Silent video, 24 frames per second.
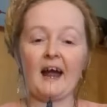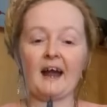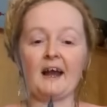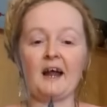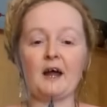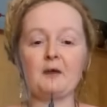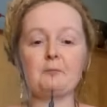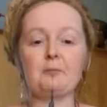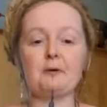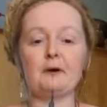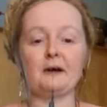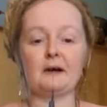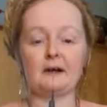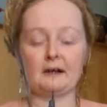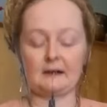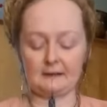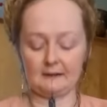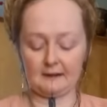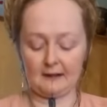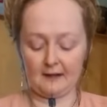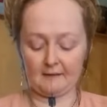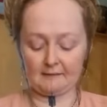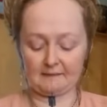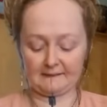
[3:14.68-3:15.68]
And I put
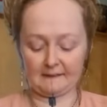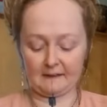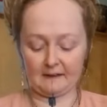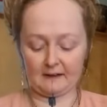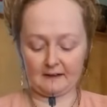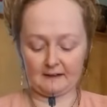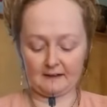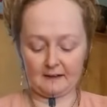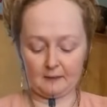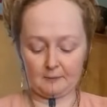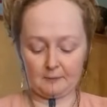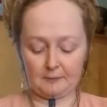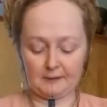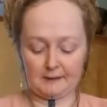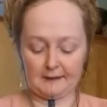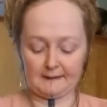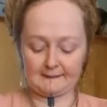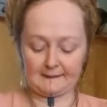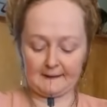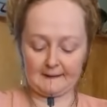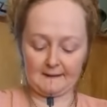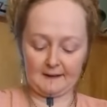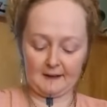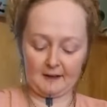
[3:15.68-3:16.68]
gloves on, not
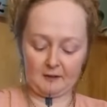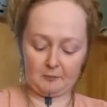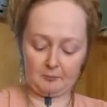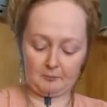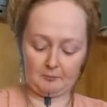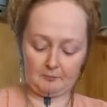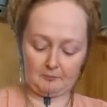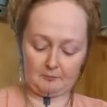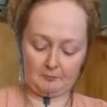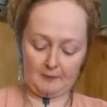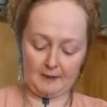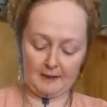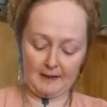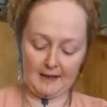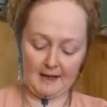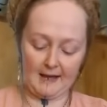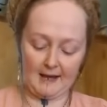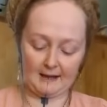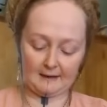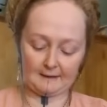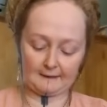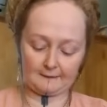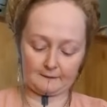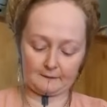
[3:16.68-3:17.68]
because I think my
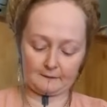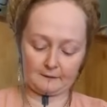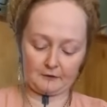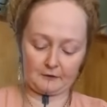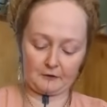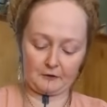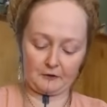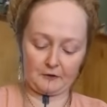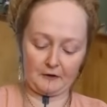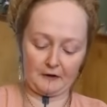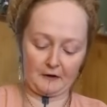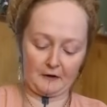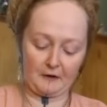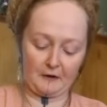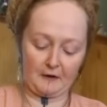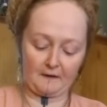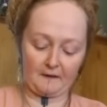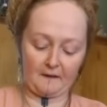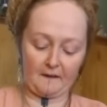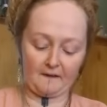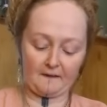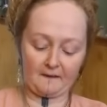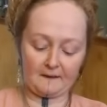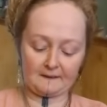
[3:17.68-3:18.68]
hands are dirty or
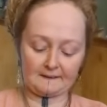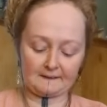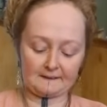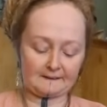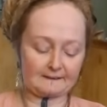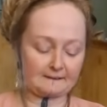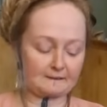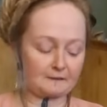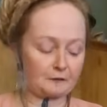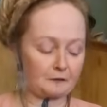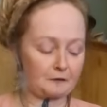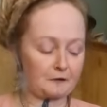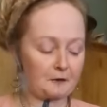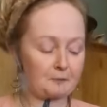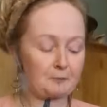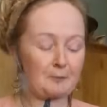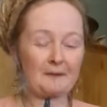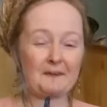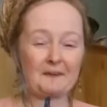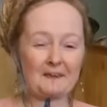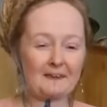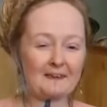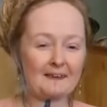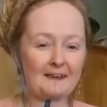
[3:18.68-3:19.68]
that this is dirty,
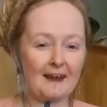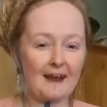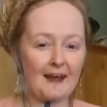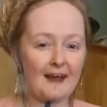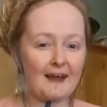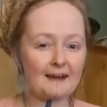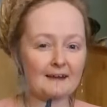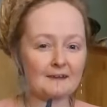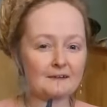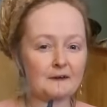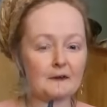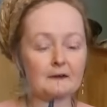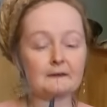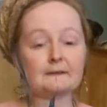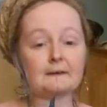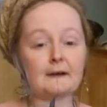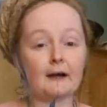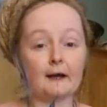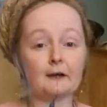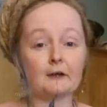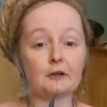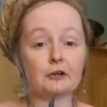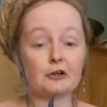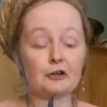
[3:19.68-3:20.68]
but eggshell's
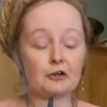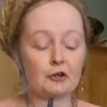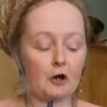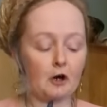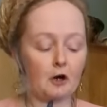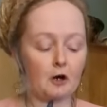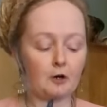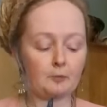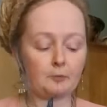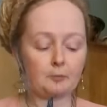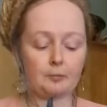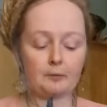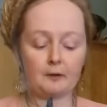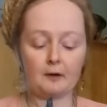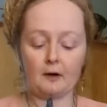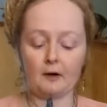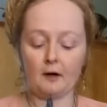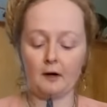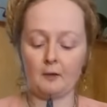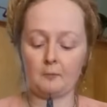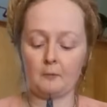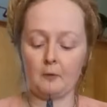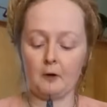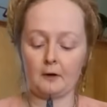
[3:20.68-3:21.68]
kind of sharp
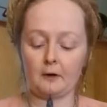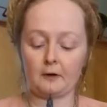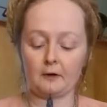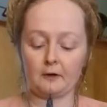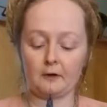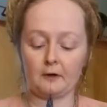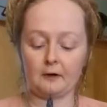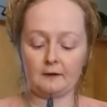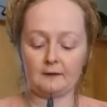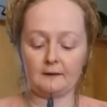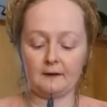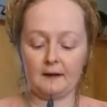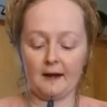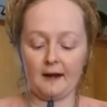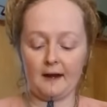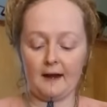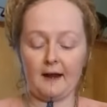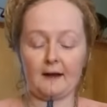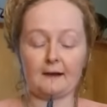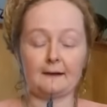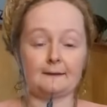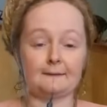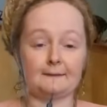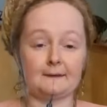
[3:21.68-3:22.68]
on a good
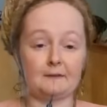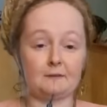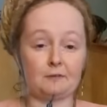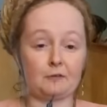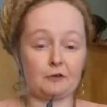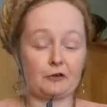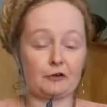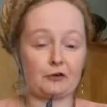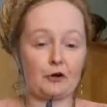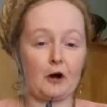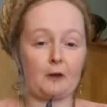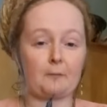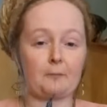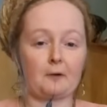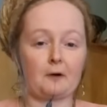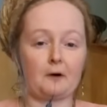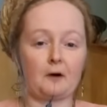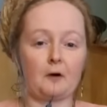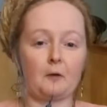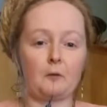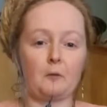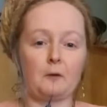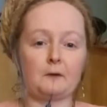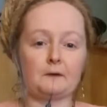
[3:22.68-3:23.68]
day, and it's even
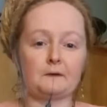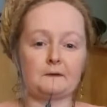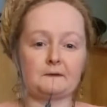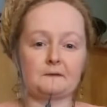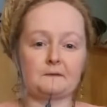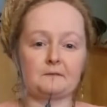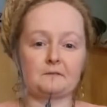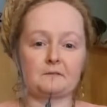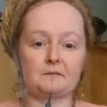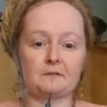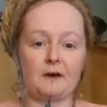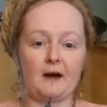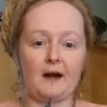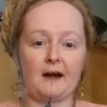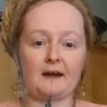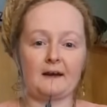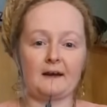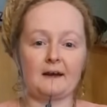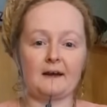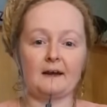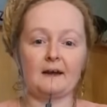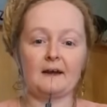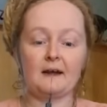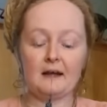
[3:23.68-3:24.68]
sharper once you've
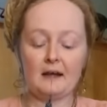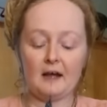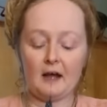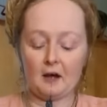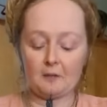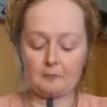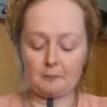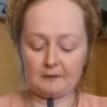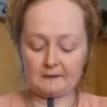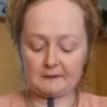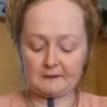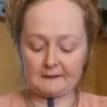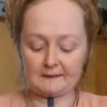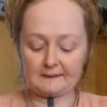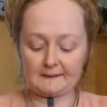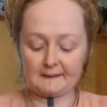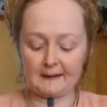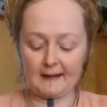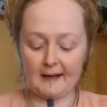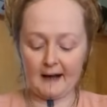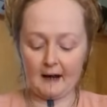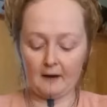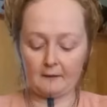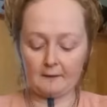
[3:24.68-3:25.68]
dried it. But do you
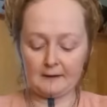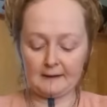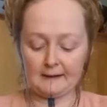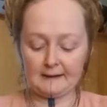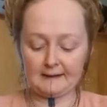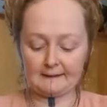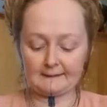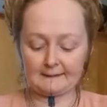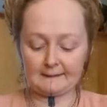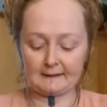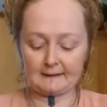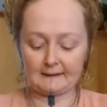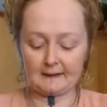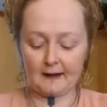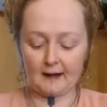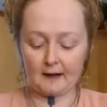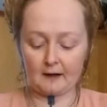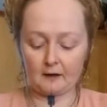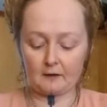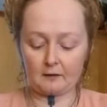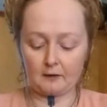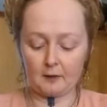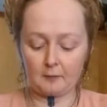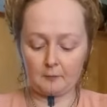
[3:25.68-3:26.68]
see how easy
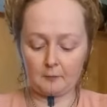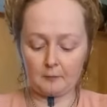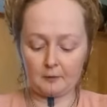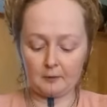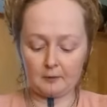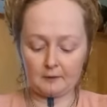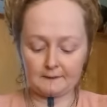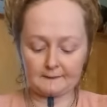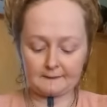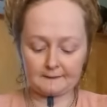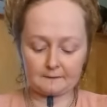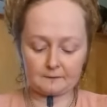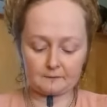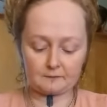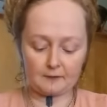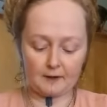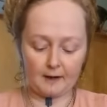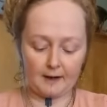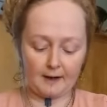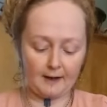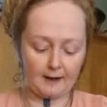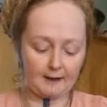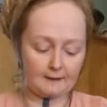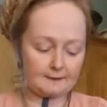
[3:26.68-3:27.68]
that crumbles,
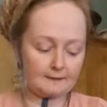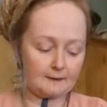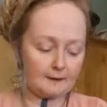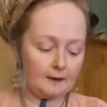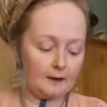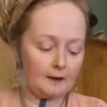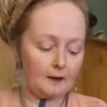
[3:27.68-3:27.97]
right?